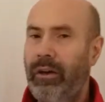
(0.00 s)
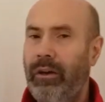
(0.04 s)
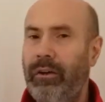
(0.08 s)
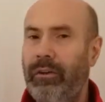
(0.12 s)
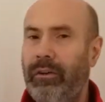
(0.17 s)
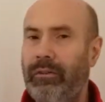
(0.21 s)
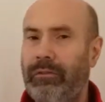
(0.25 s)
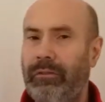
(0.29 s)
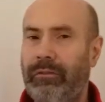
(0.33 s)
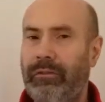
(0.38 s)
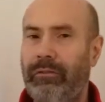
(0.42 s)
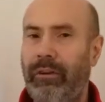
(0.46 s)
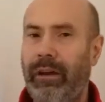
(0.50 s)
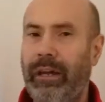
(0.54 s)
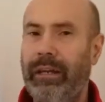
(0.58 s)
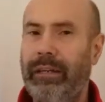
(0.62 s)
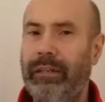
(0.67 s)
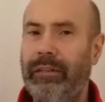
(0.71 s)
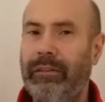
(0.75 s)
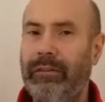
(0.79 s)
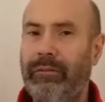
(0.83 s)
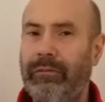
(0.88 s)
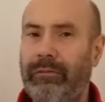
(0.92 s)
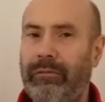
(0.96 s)
of
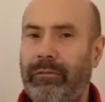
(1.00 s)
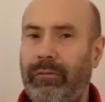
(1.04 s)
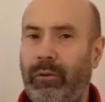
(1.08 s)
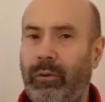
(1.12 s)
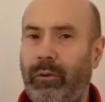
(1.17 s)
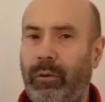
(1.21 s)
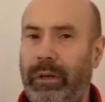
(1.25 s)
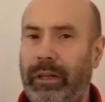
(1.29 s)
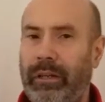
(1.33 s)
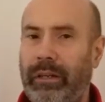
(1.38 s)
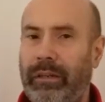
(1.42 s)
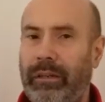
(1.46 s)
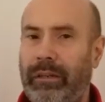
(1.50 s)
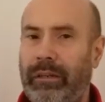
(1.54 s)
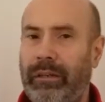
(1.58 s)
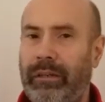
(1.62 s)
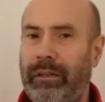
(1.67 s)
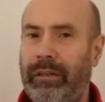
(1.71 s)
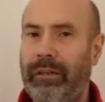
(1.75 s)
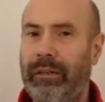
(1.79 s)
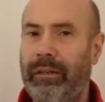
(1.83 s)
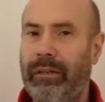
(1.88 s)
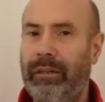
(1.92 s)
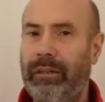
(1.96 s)
cranial fluid
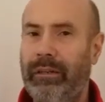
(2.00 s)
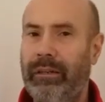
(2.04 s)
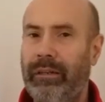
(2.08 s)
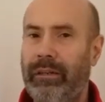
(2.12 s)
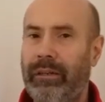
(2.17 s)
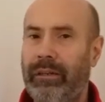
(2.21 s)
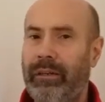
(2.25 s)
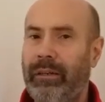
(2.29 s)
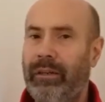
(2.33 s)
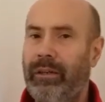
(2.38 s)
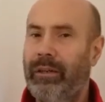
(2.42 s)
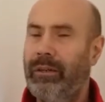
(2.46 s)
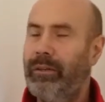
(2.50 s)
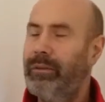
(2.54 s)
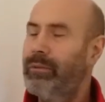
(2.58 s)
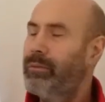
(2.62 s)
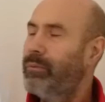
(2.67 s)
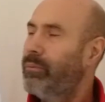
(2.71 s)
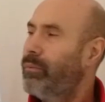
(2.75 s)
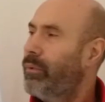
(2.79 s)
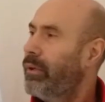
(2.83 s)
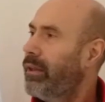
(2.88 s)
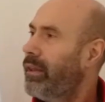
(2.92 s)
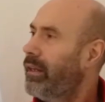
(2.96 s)

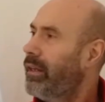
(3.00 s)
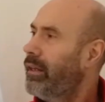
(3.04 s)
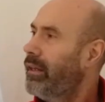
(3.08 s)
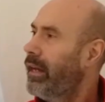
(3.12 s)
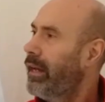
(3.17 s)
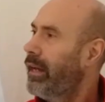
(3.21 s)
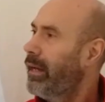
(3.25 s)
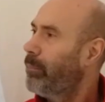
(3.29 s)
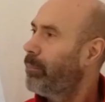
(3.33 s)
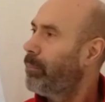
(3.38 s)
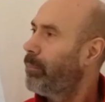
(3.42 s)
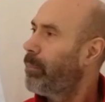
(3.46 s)
within it.